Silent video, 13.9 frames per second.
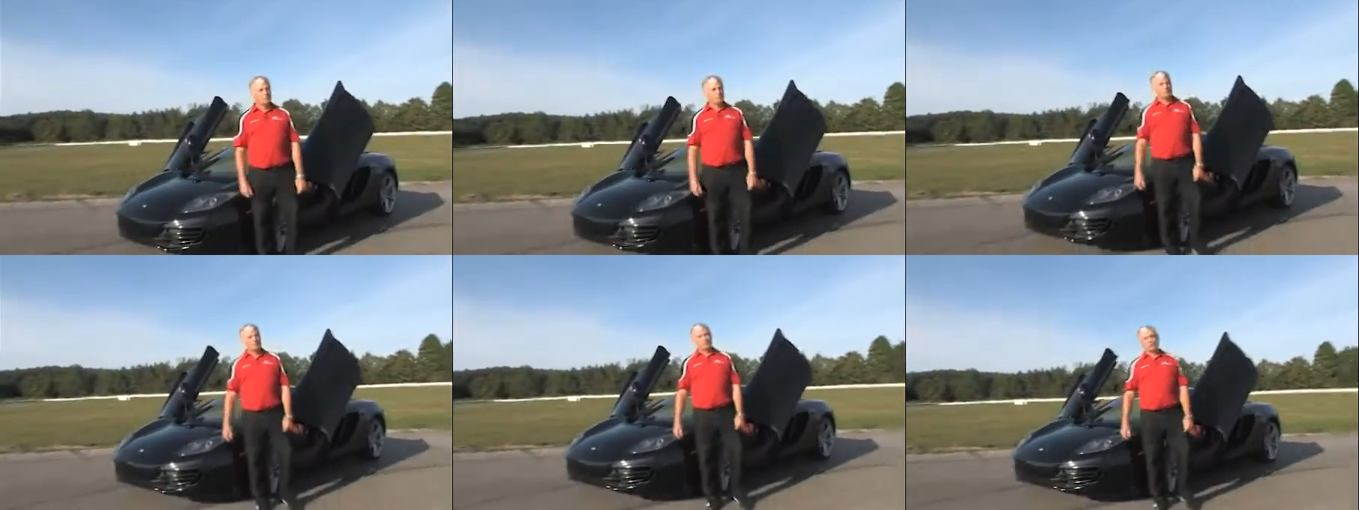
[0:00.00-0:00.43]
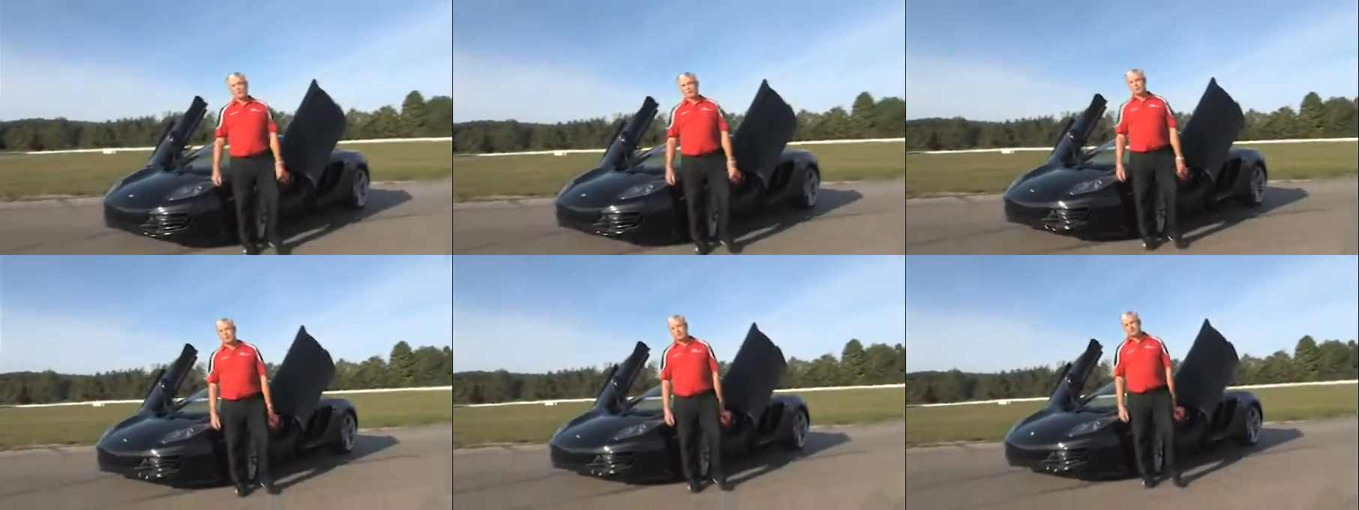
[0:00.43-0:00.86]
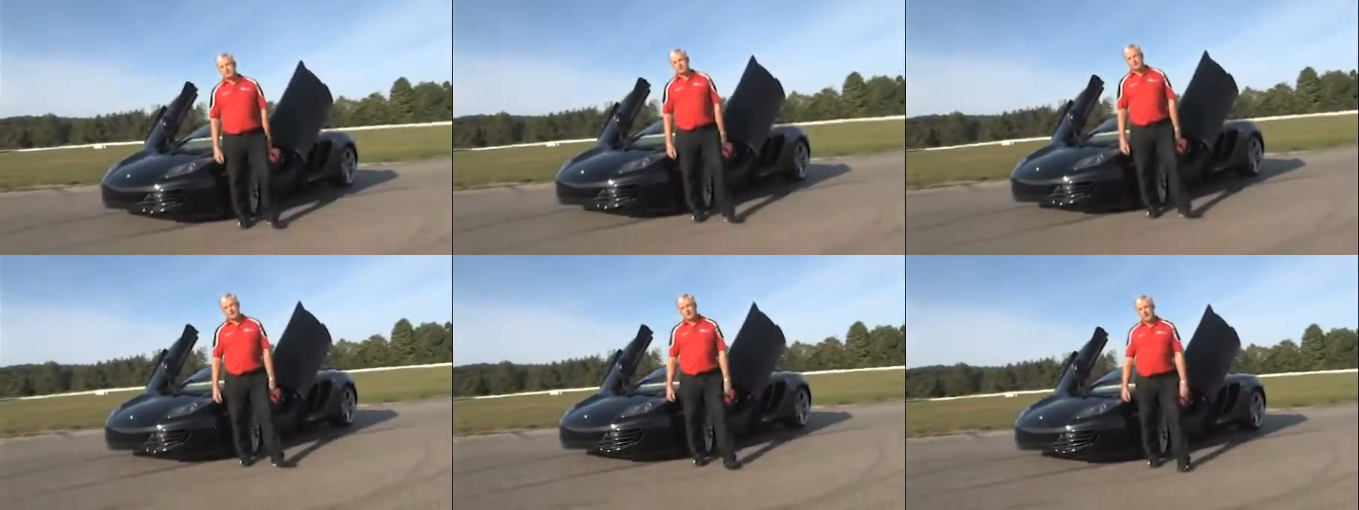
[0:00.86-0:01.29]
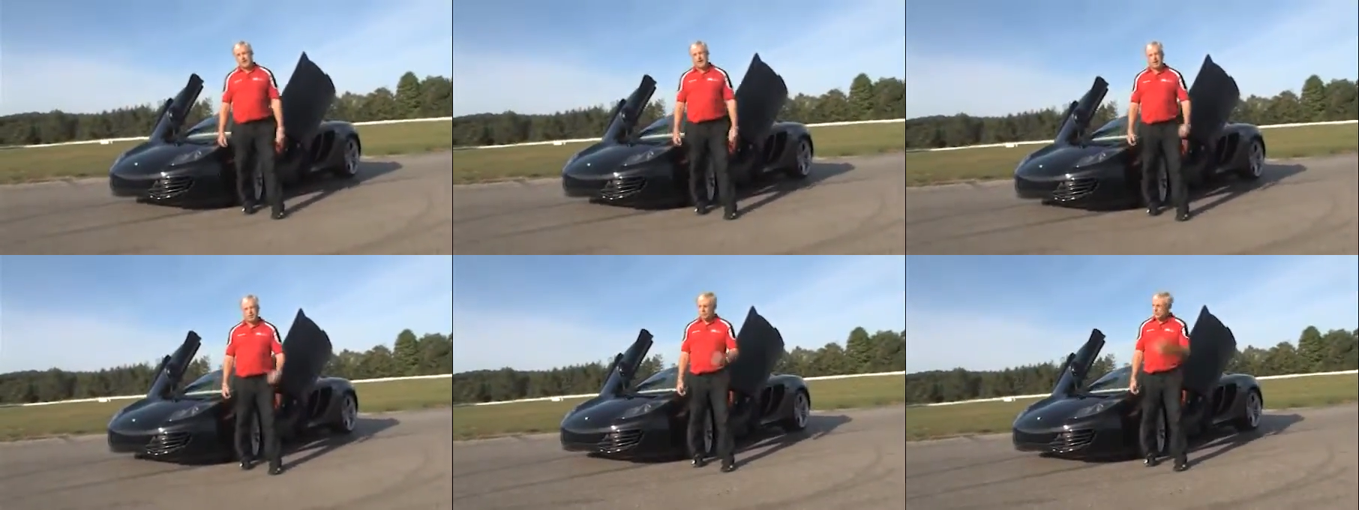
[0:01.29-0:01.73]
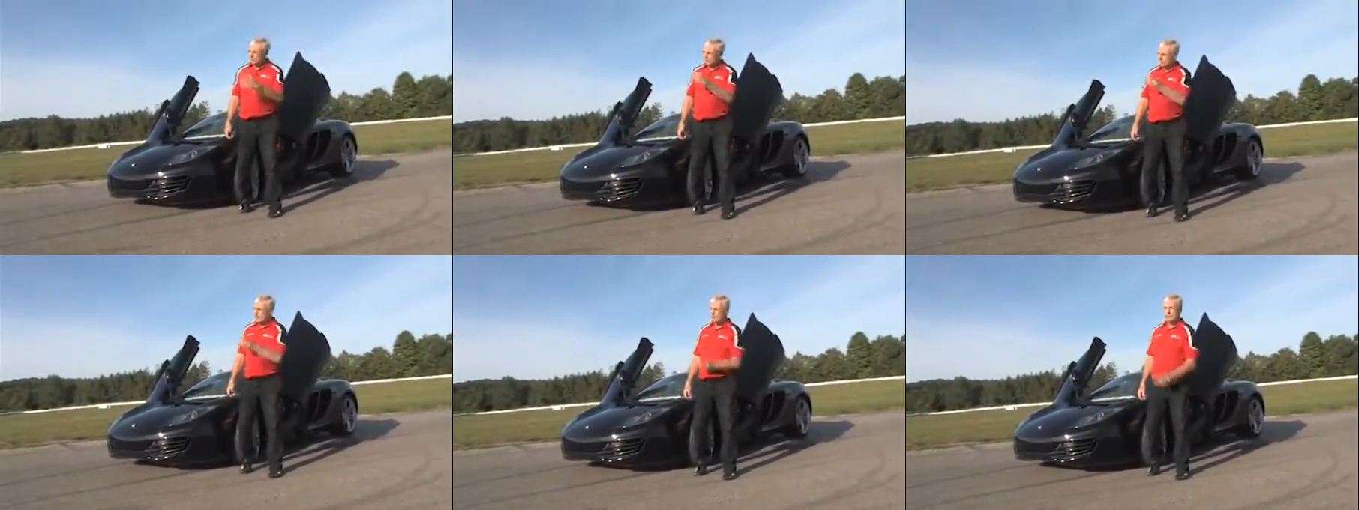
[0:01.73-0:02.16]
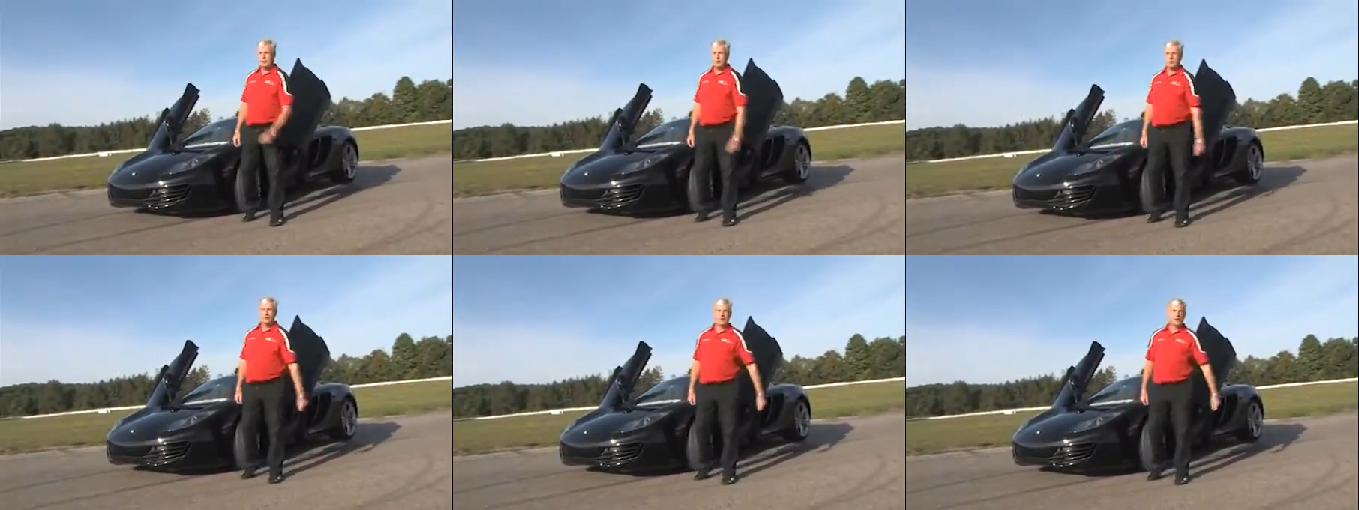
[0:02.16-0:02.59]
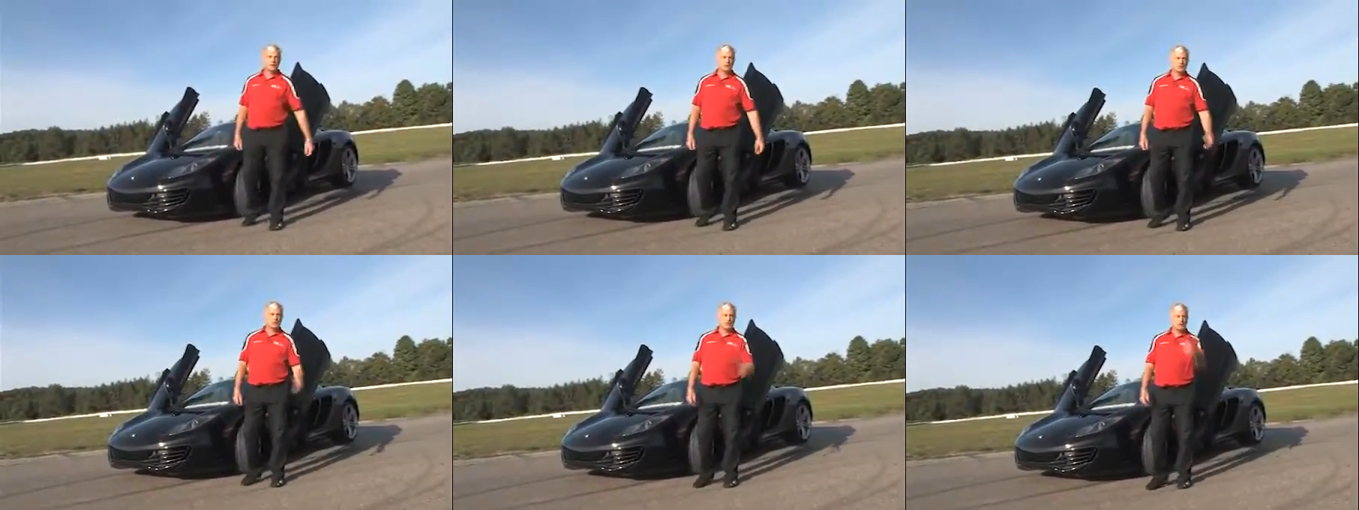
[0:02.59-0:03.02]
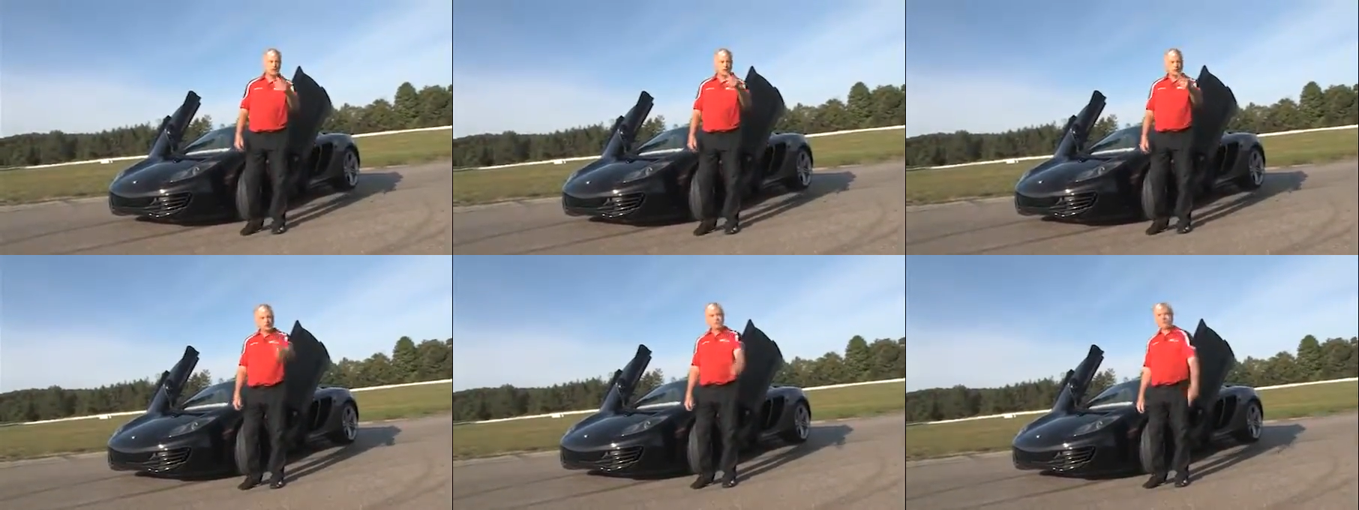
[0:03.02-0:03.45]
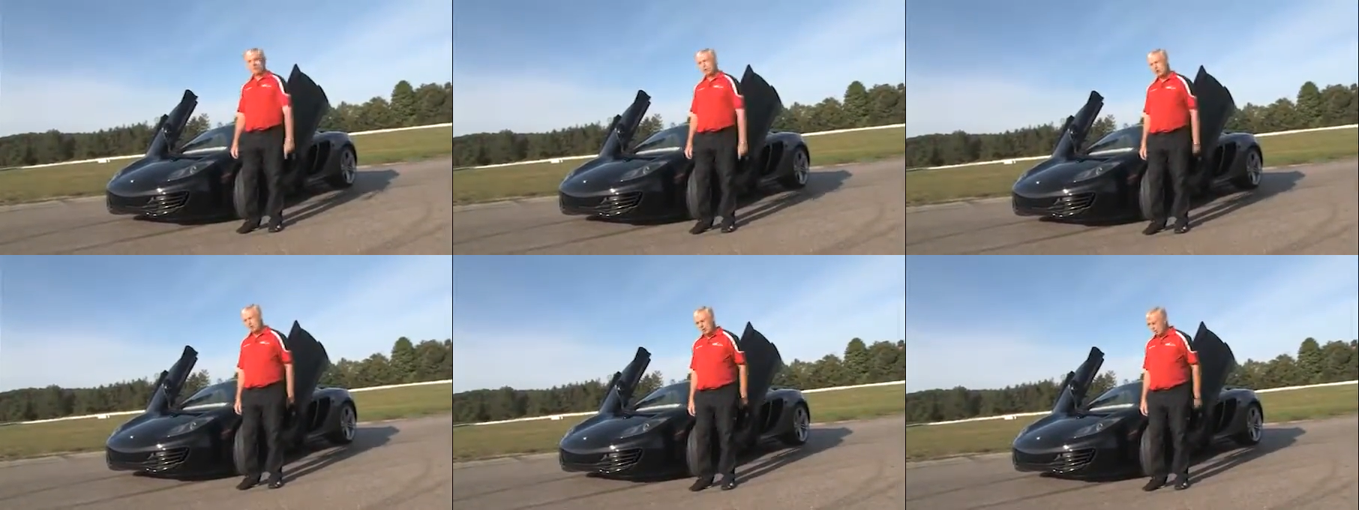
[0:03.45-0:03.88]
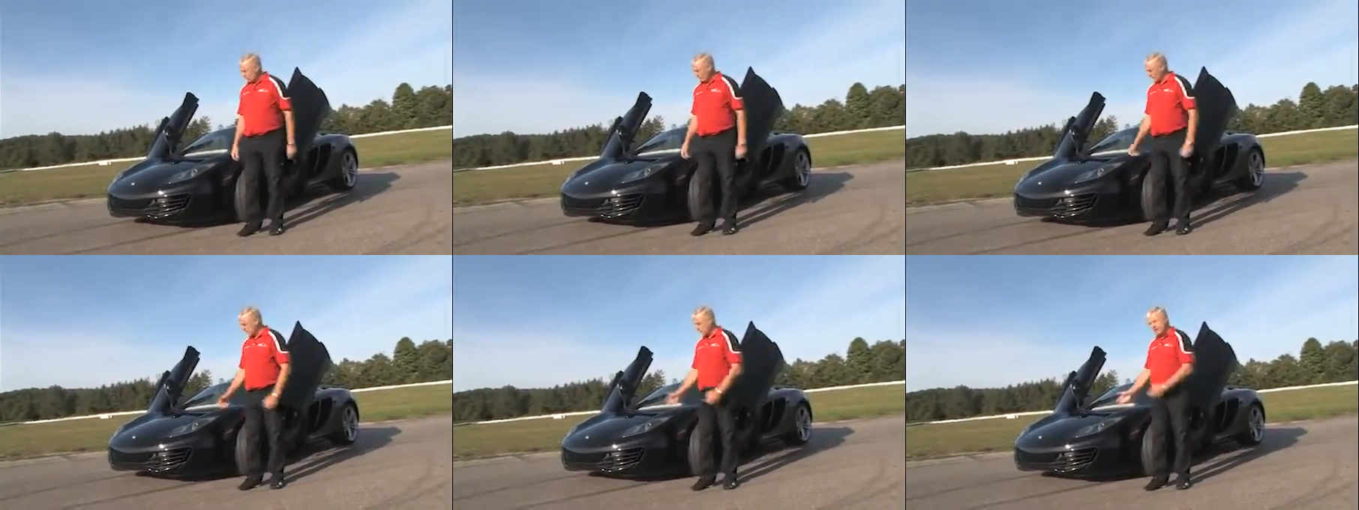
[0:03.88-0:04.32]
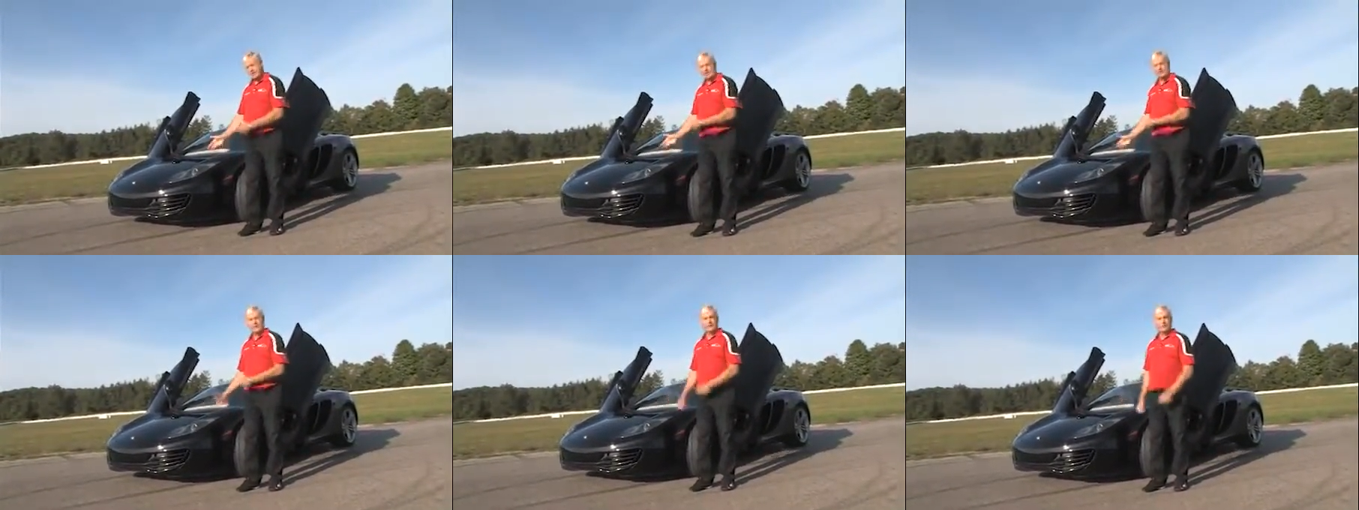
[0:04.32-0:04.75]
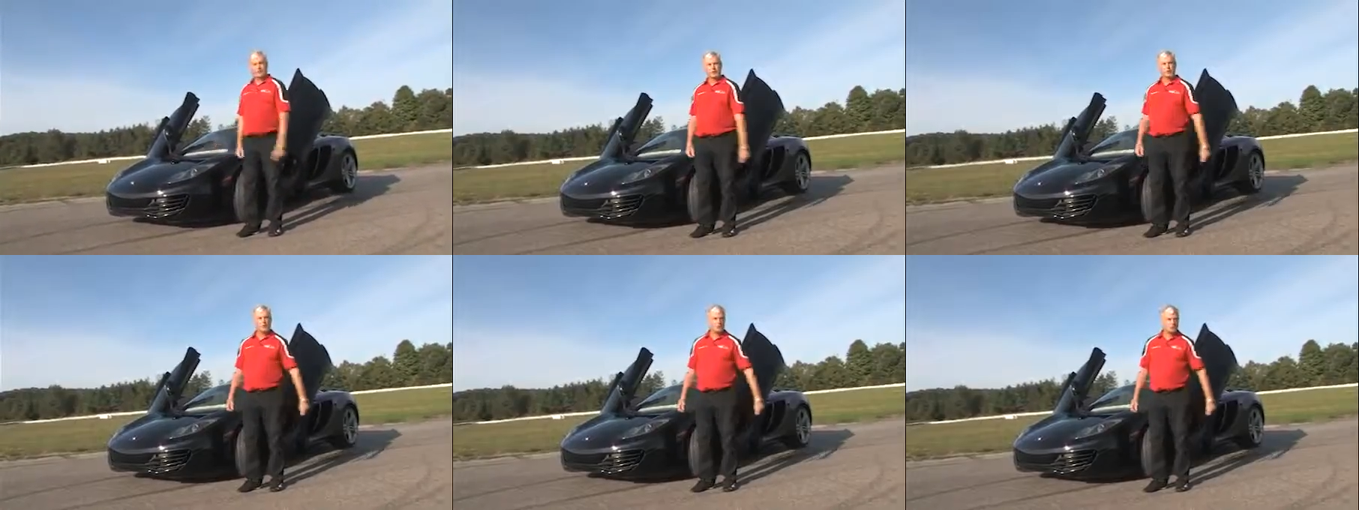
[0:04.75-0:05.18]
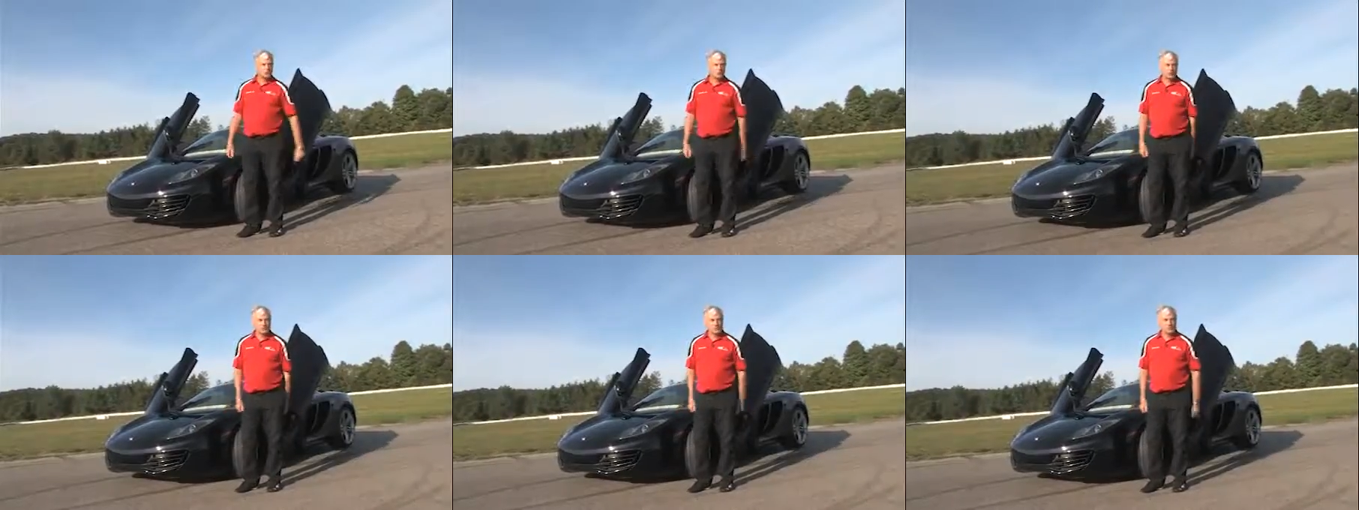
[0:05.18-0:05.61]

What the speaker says: (no speaker visible)